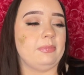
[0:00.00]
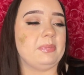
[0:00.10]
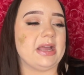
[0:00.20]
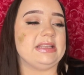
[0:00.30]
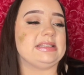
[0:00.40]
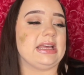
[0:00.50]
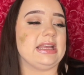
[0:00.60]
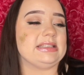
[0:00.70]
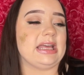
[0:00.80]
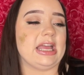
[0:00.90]
Bite
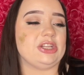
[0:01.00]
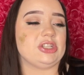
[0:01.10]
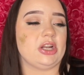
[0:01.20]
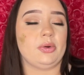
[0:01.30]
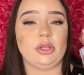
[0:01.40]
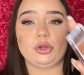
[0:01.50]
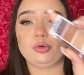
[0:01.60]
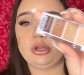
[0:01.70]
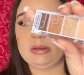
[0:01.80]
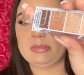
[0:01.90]
Size Eyeshadow in Cream